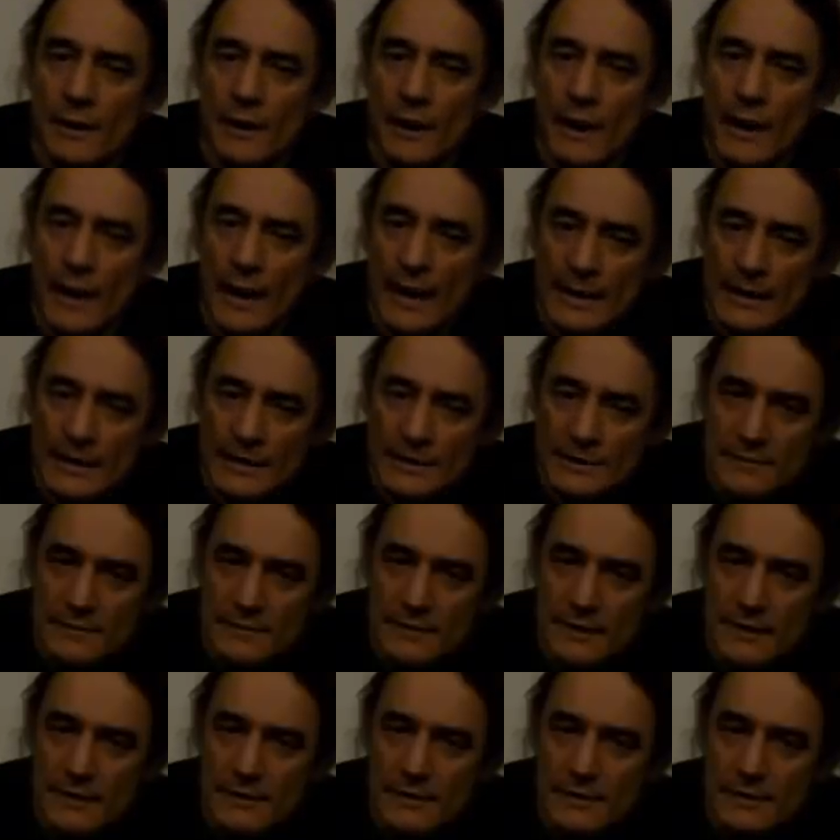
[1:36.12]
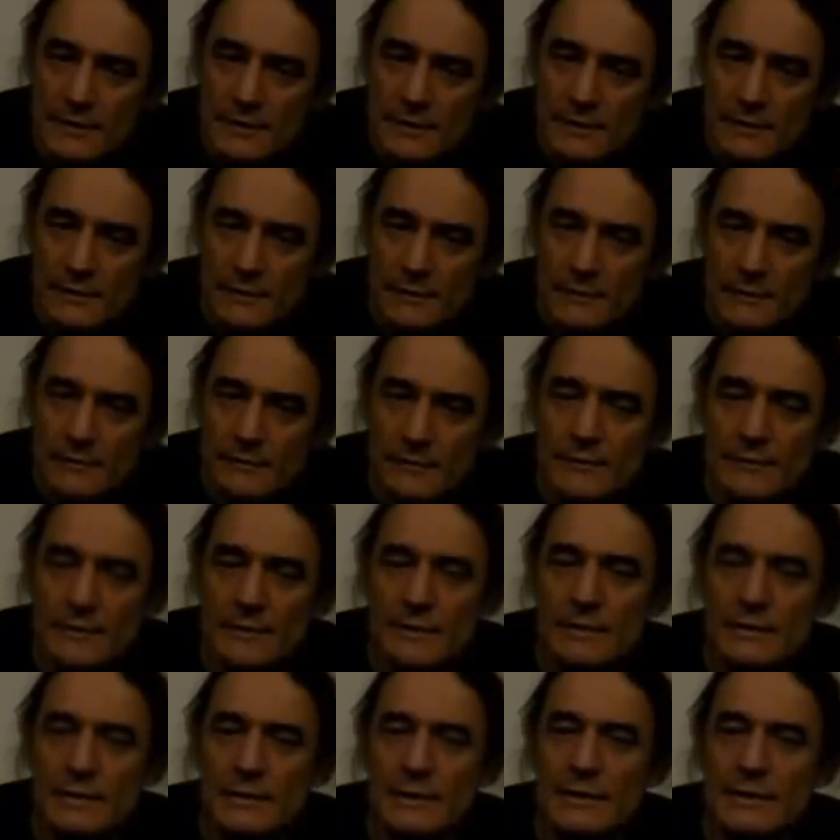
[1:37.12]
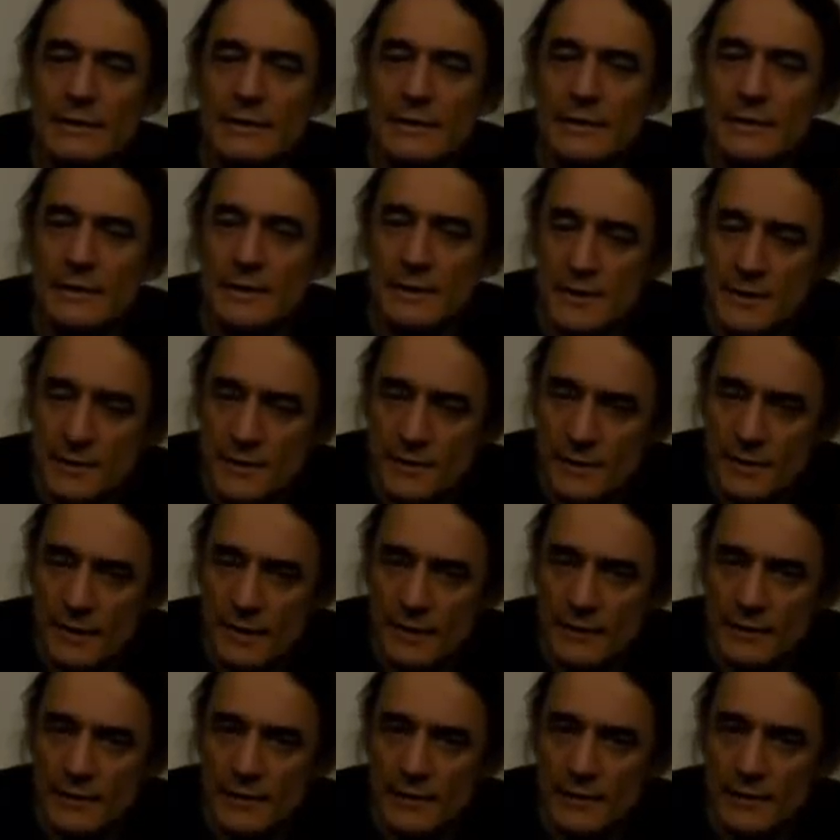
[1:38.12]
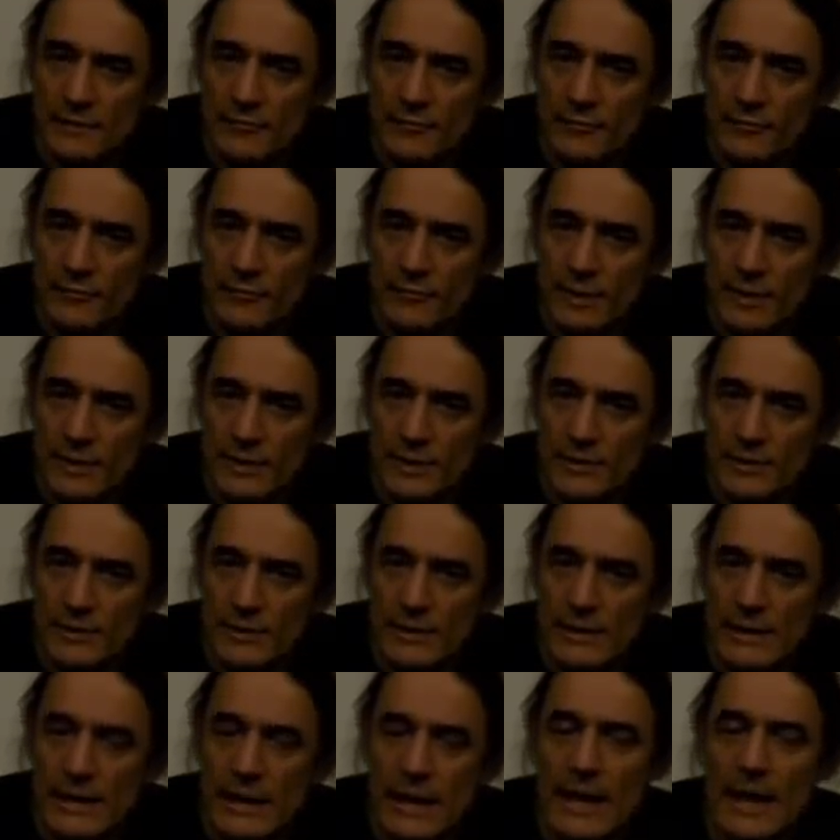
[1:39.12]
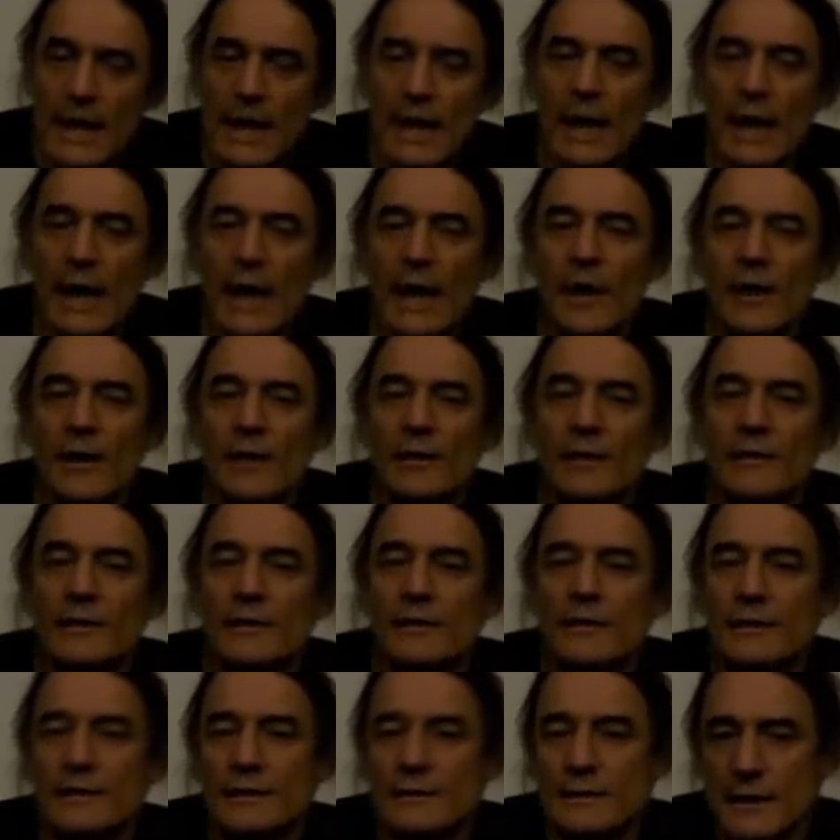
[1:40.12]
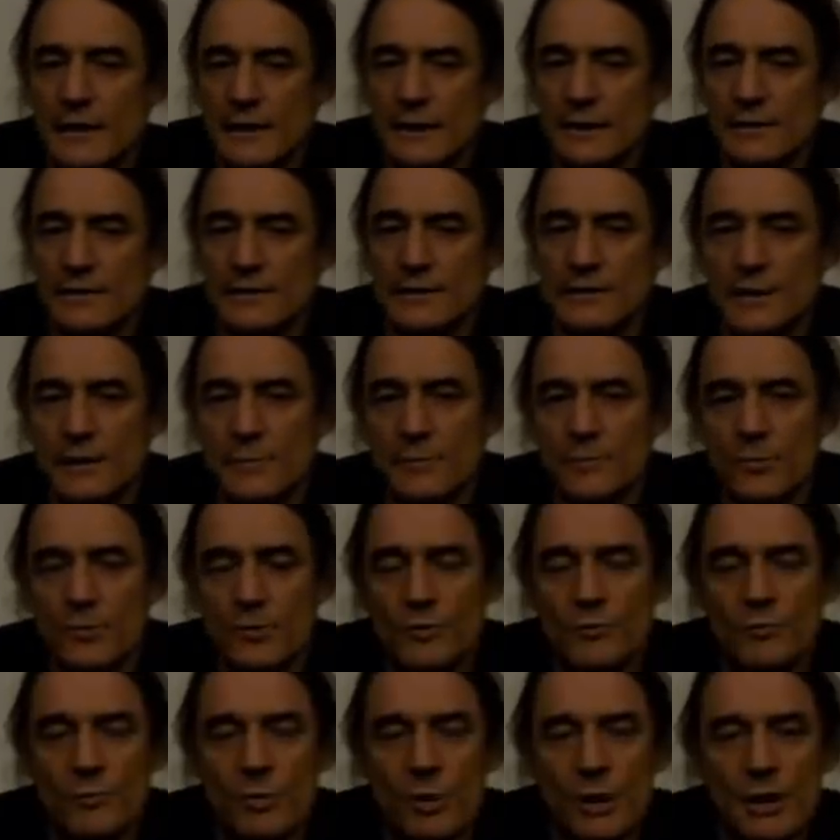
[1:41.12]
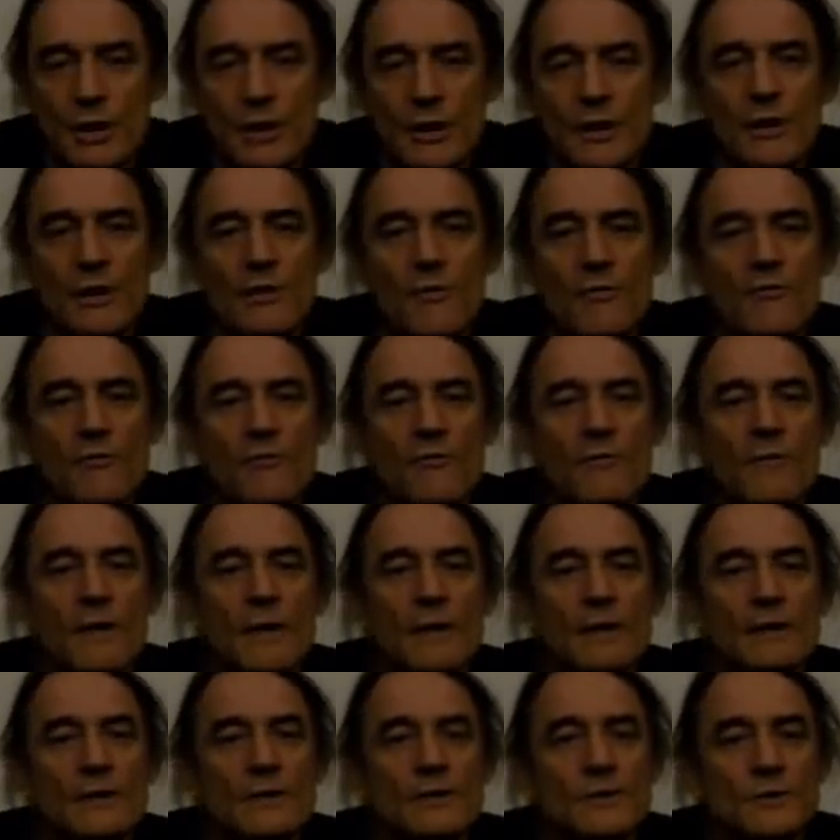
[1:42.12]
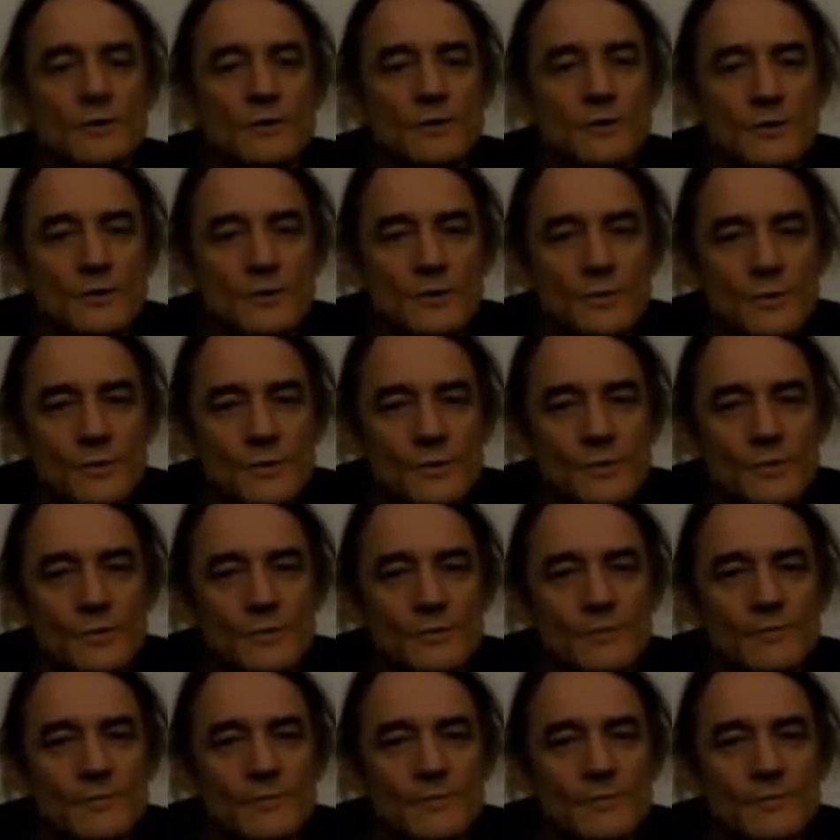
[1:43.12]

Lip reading: activating disconnected information, and the second step would be then to